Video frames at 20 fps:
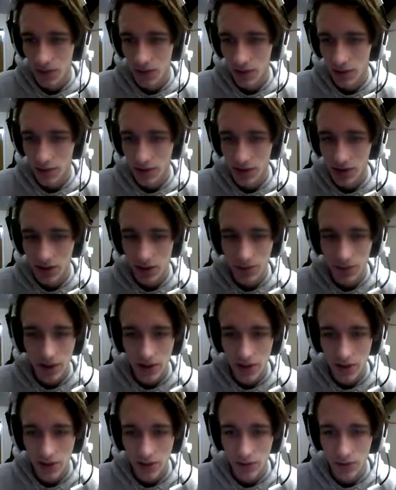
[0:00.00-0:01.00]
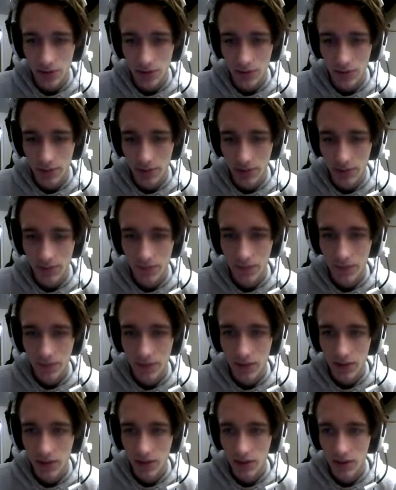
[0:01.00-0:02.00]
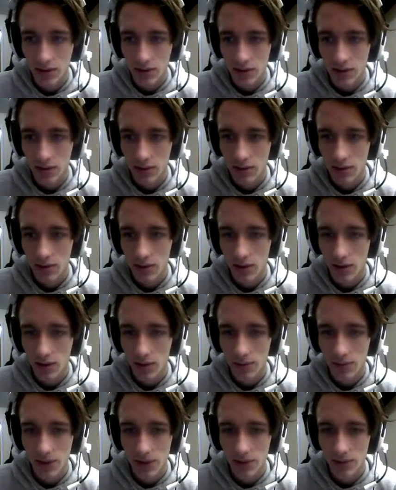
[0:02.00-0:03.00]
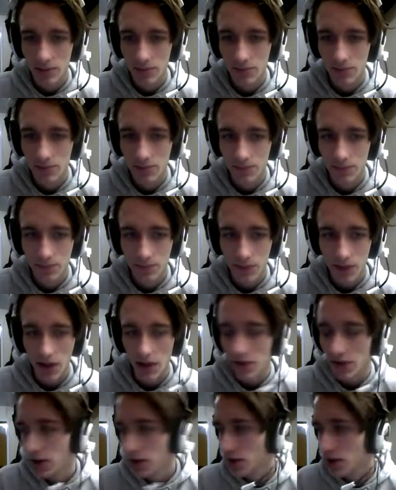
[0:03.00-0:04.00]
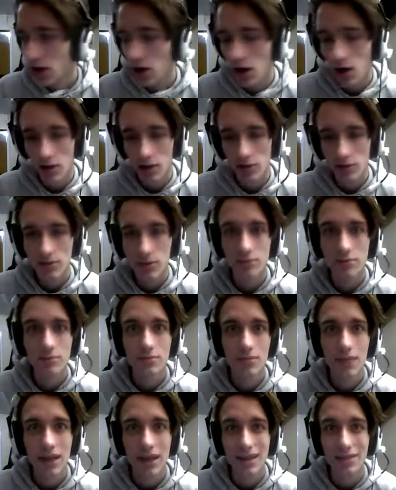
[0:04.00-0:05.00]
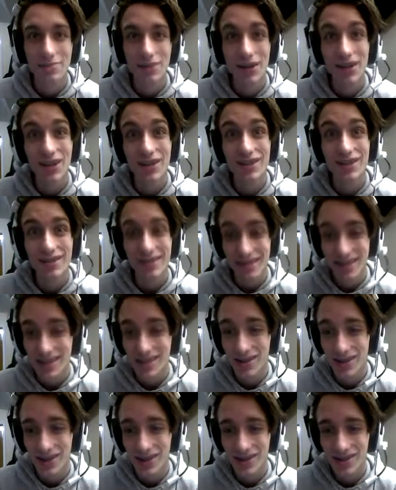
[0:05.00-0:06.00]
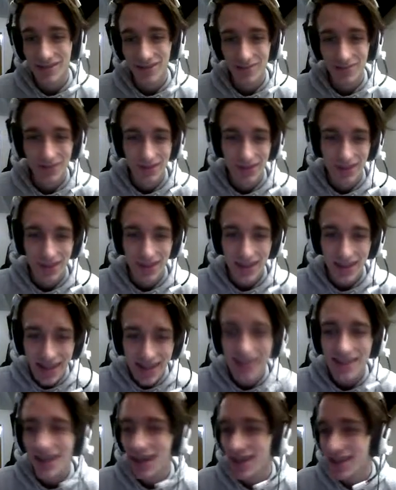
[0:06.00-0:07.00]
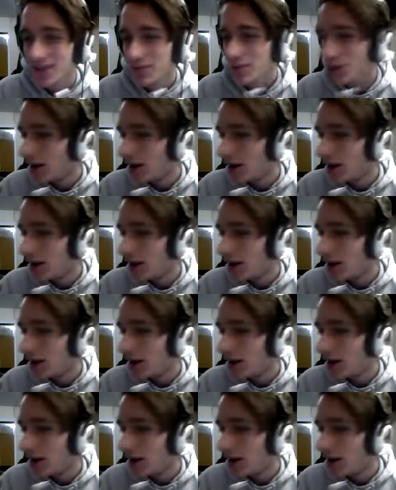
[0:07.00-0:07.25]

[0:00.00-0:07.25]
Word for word: wasn't the best owner, but I mean, I've got a dog. I got a puggle. He's awesome. He's awesome,